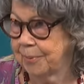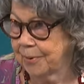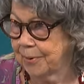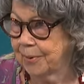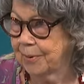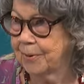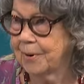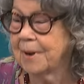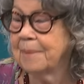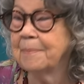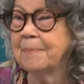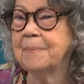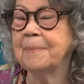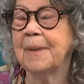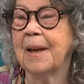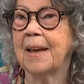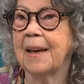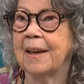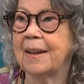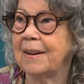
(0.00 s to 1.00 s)
Program,
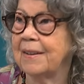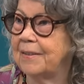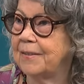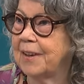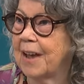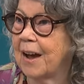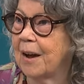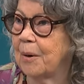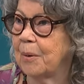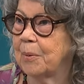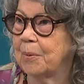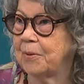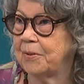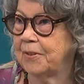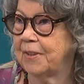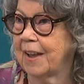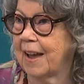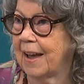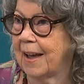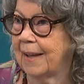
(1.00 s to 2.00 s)
and it's
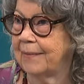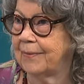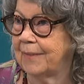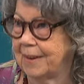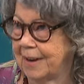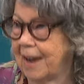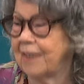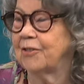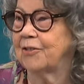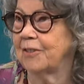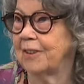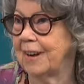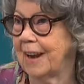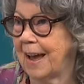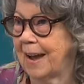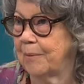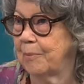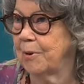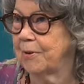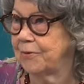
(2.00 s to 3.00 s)
housed at the National
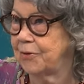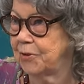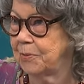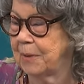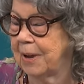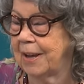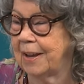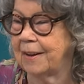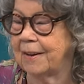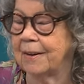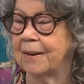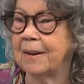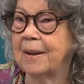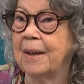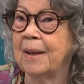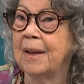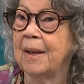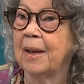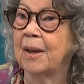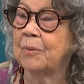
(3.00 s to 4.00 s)
Library of Jamaica.
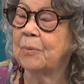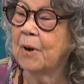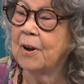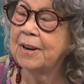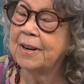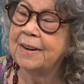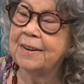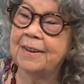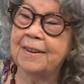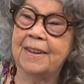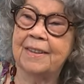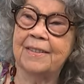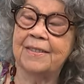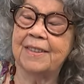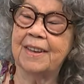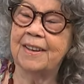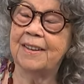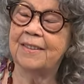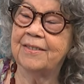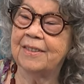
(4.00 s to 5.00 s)
And what it is
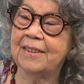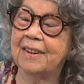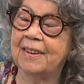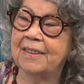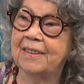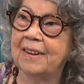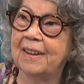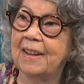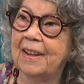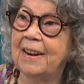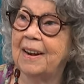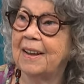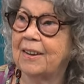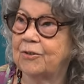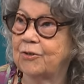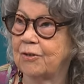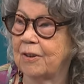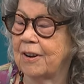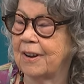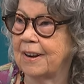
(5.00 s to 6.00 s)
an
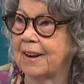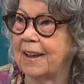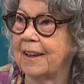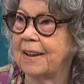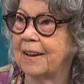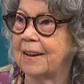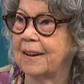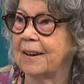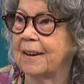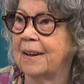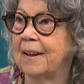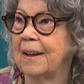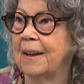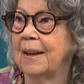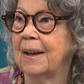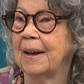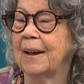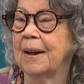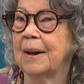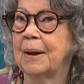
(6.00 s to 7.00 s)
electronic
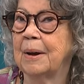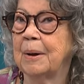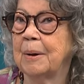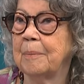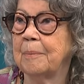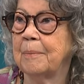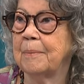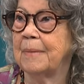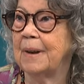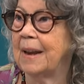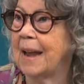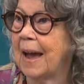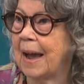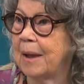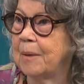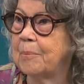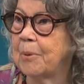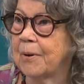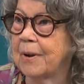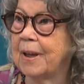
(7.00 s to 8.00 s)

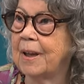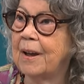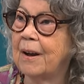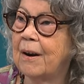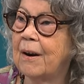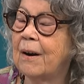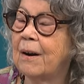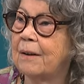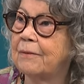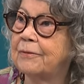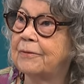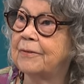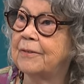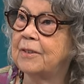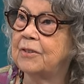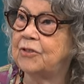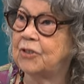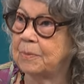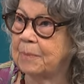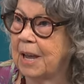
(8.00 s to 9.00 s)
library of
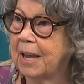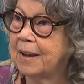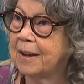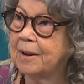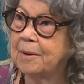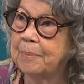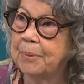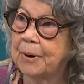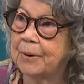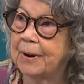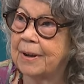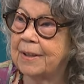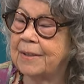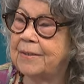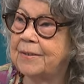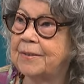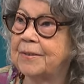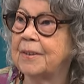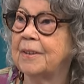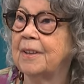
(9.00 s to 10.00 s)
Jamaican
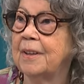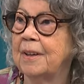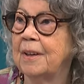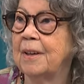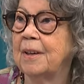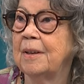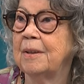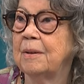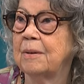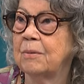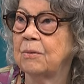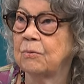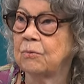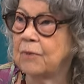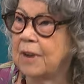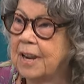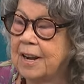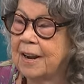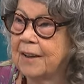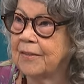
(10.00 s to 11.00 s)
poets
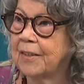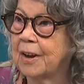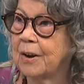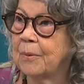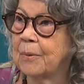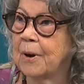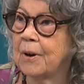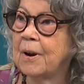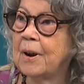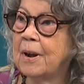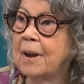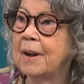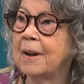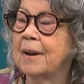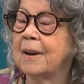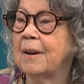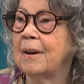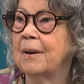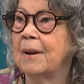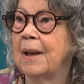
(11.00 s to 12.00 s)
reading their work,
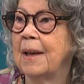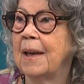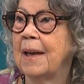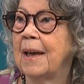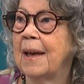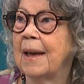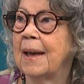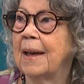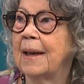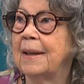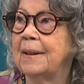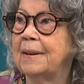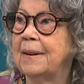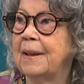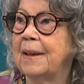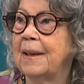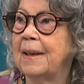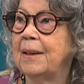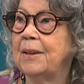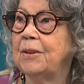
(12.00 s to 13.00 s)
and
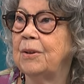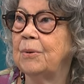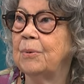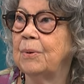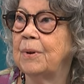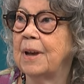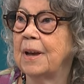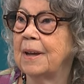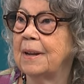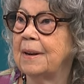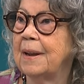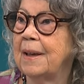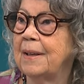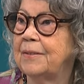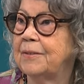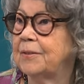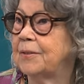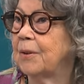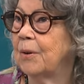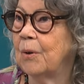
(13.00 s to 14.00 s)
you can,
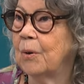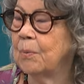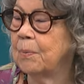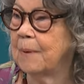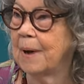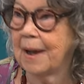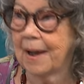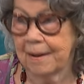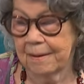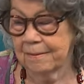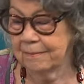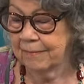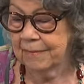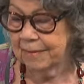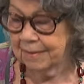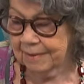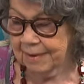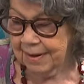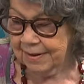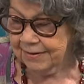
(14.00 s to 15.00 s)
it's open.
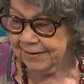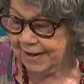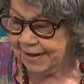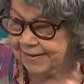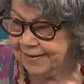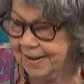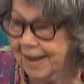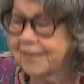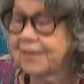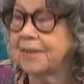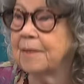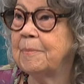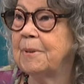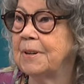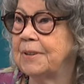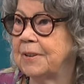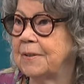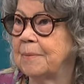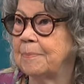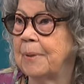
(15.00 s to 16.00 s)
It's
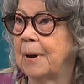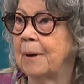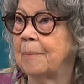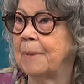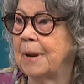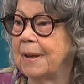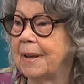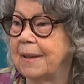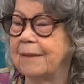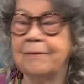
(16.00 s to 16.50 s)
accessible to the public.